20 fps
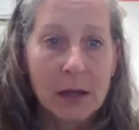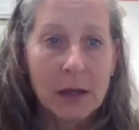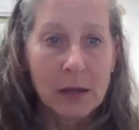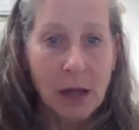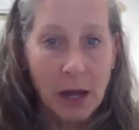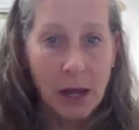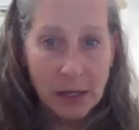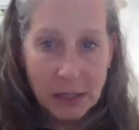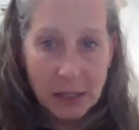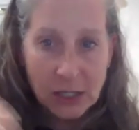
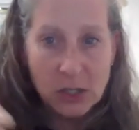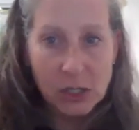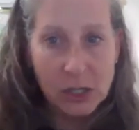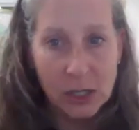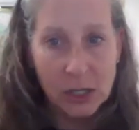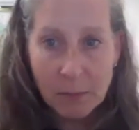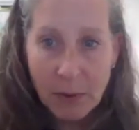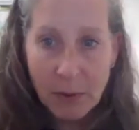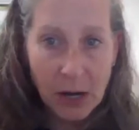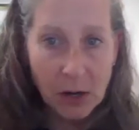I need you to
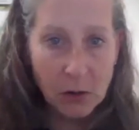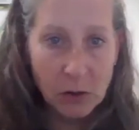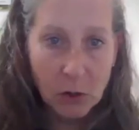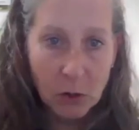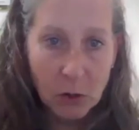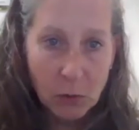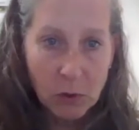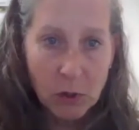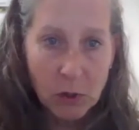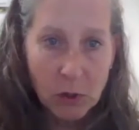compare the
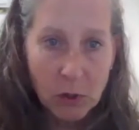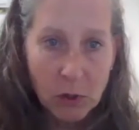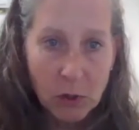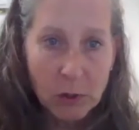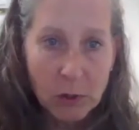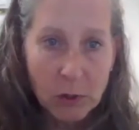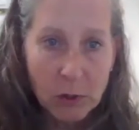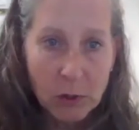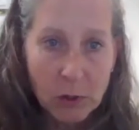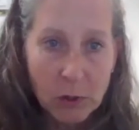
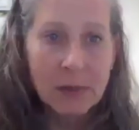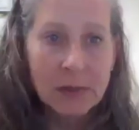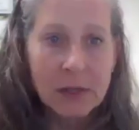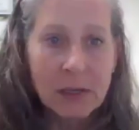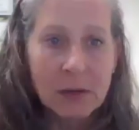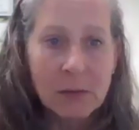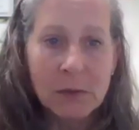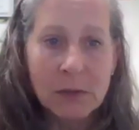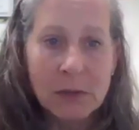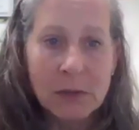groups. But
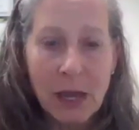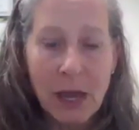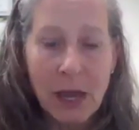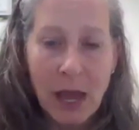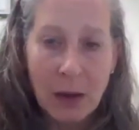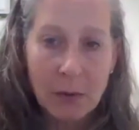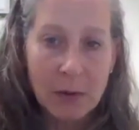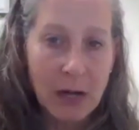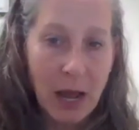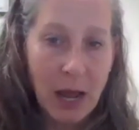then when
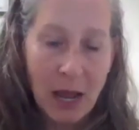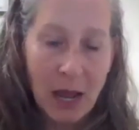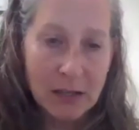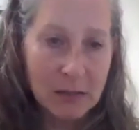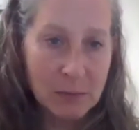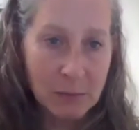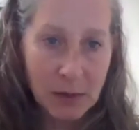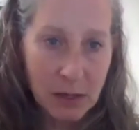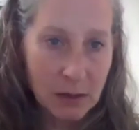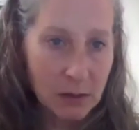they would
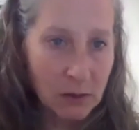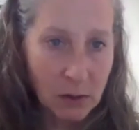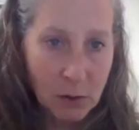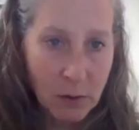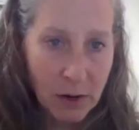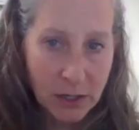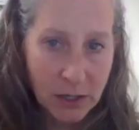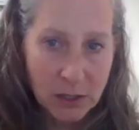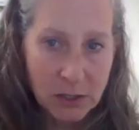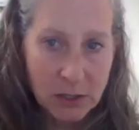ask me other
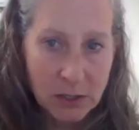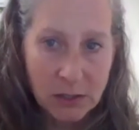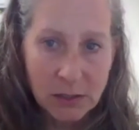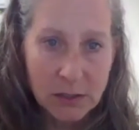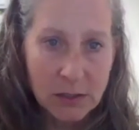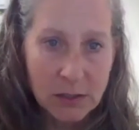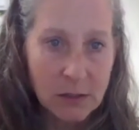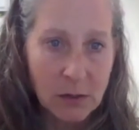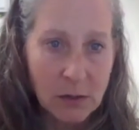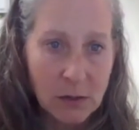
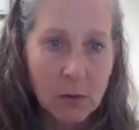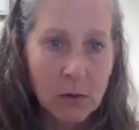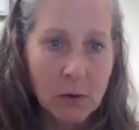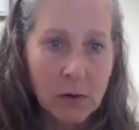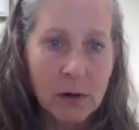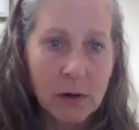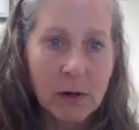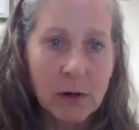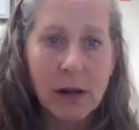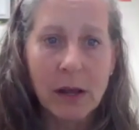questions,
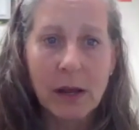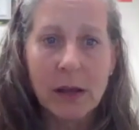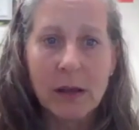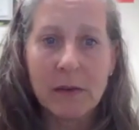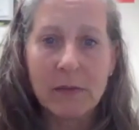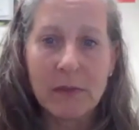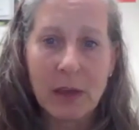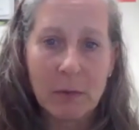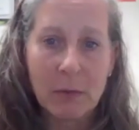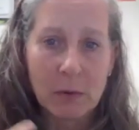or
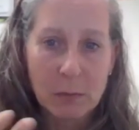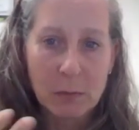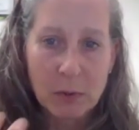if they would